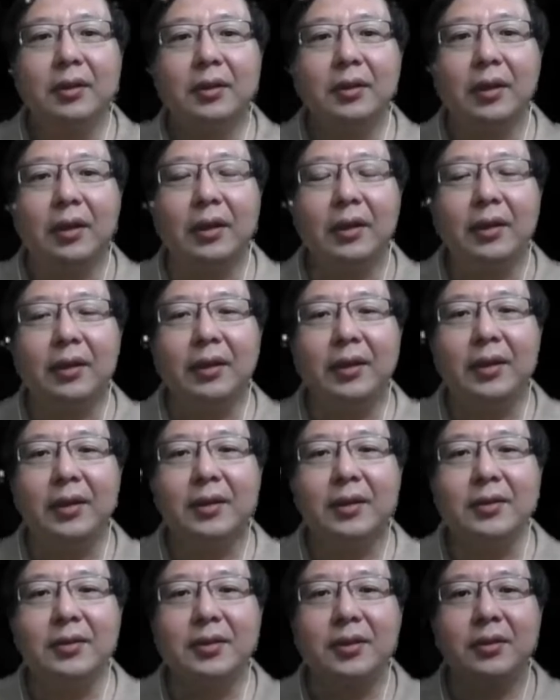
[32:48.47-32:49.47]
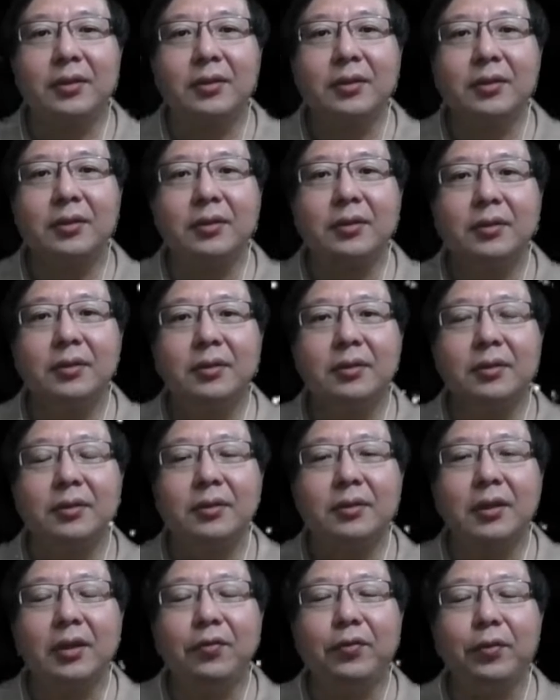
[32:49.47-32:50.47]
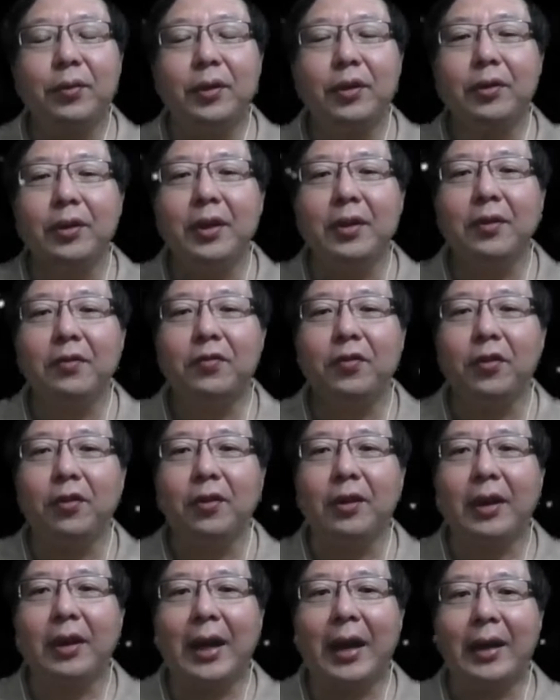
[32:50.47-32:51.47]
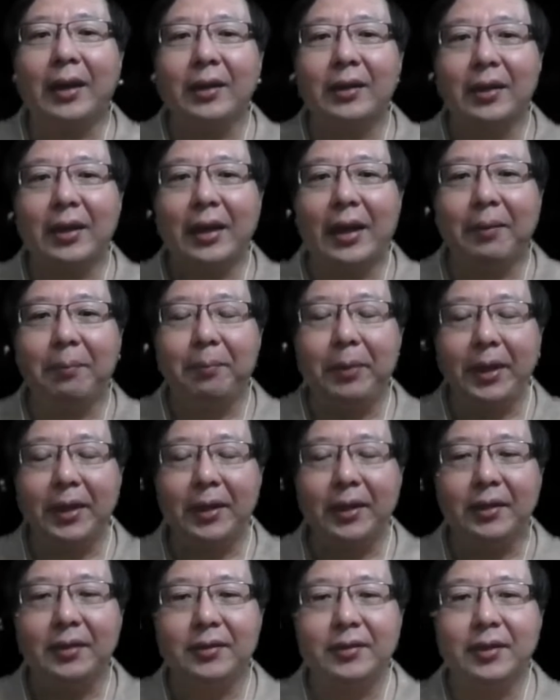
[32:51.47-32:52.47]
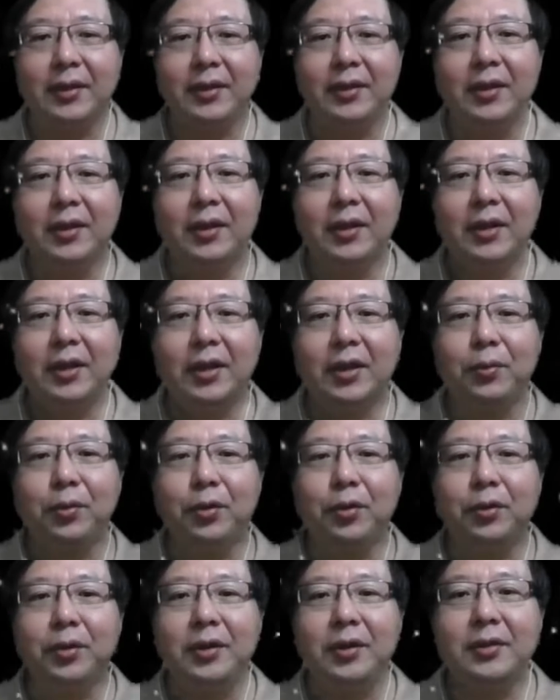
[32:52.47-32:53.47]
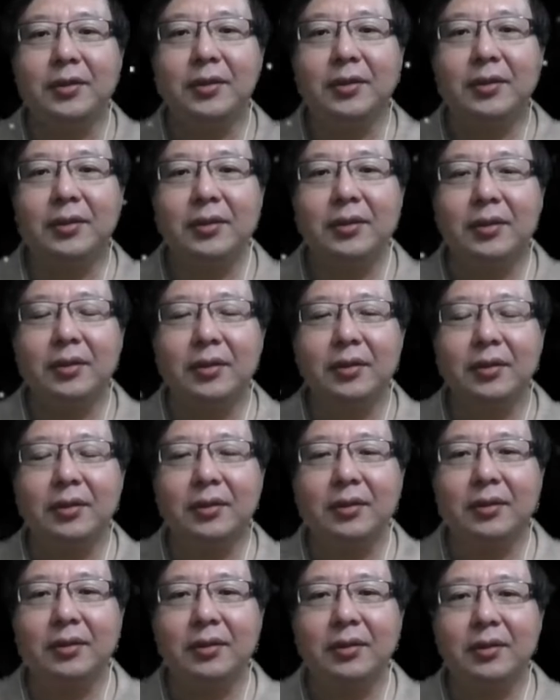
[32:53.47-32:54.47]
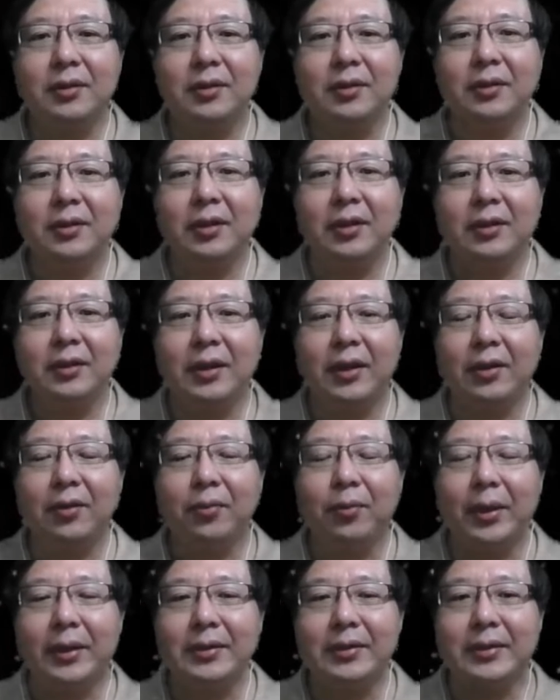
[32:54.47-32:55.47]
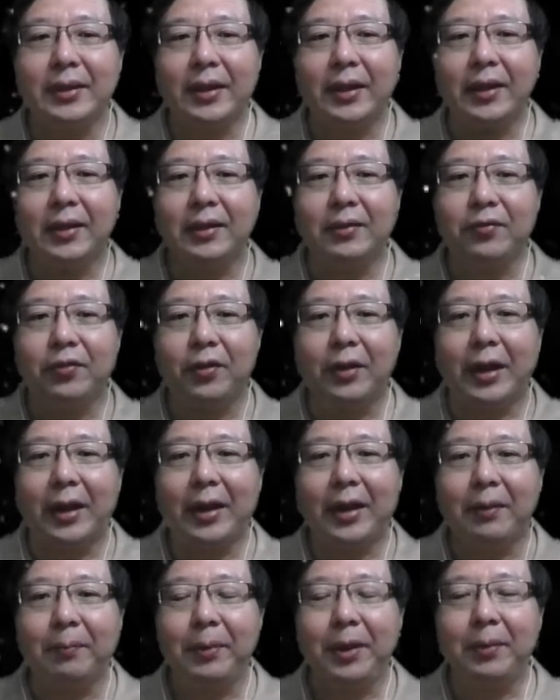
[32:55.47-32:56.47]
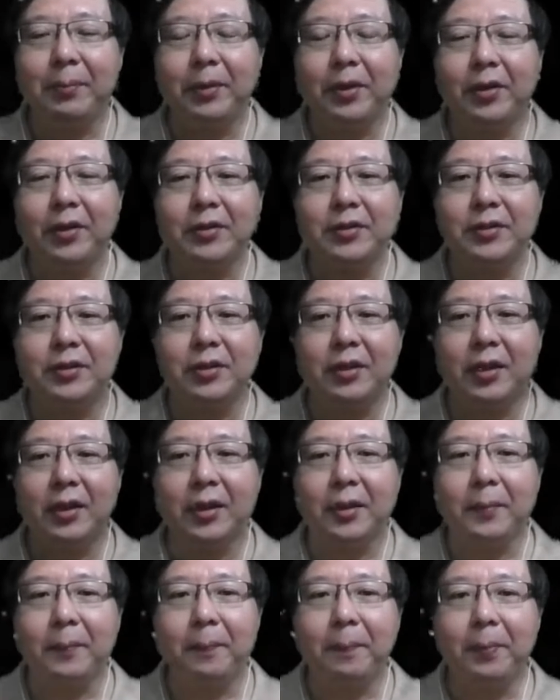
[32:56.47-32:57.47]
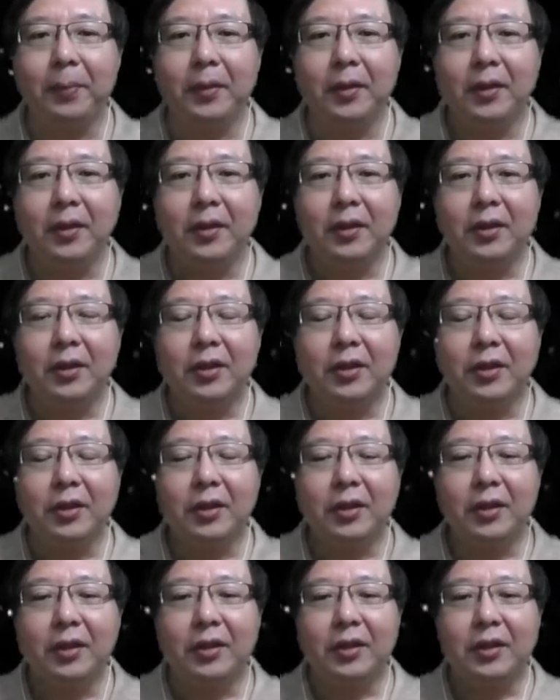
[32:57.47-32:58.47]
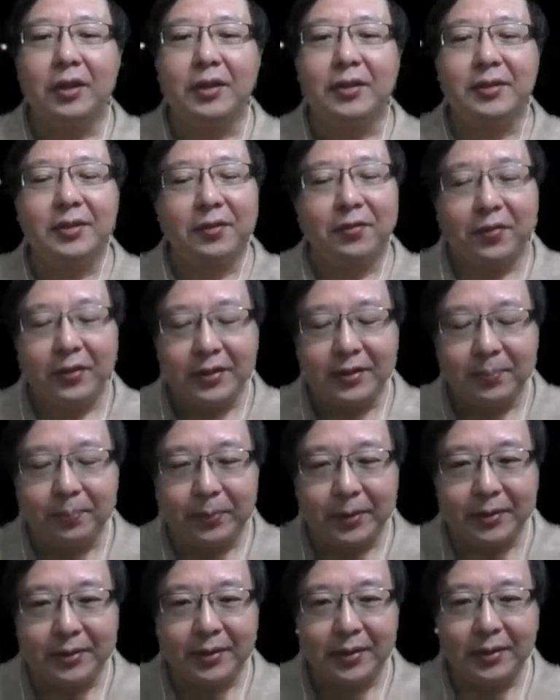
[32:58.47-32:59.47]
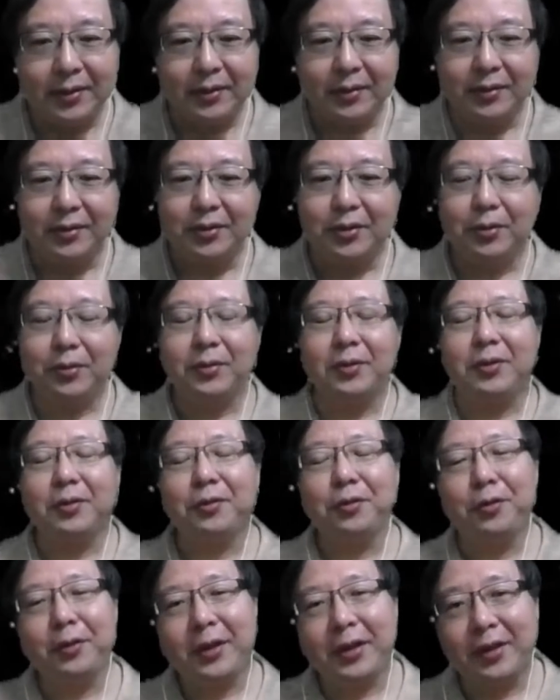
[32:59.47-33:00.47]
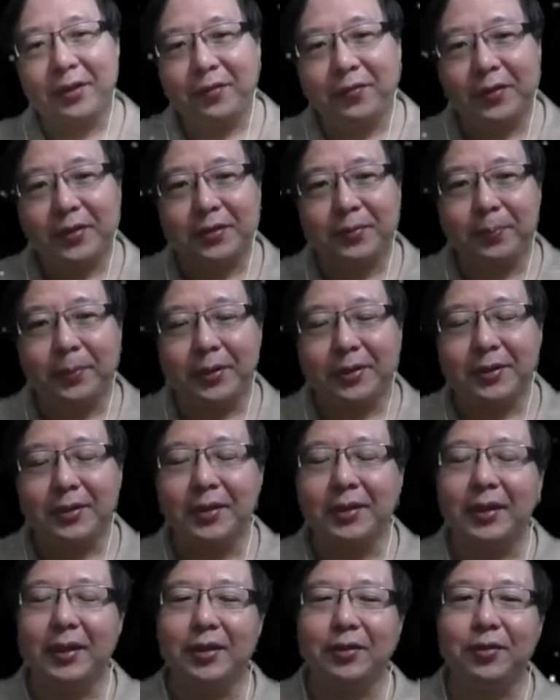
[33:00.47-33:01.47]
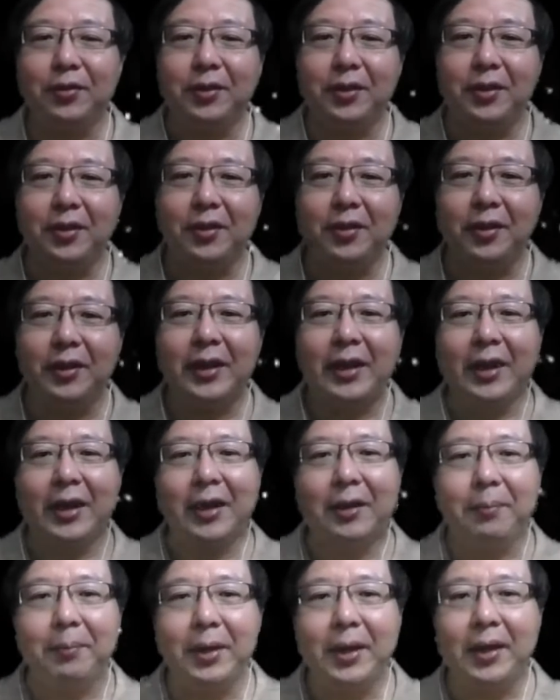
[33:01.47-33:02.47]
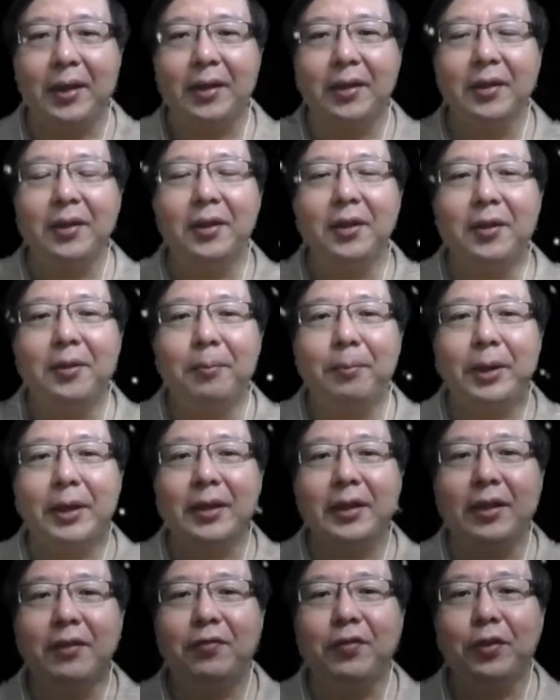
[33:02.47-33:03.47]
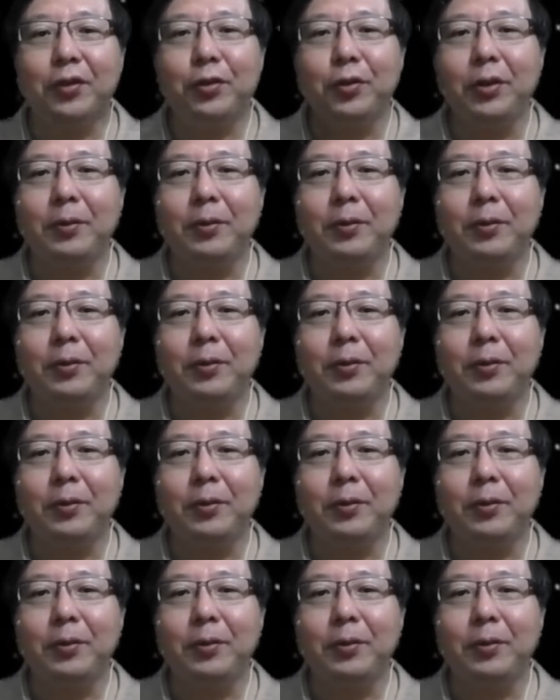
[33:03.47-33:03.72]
a linear search, if we were looking for Ang Ah Beng instead, it would only still take 1 second for Ang Ah Beng because he's the first person. So you look at the first person and you already got Ang Ah Beng. But if you're doing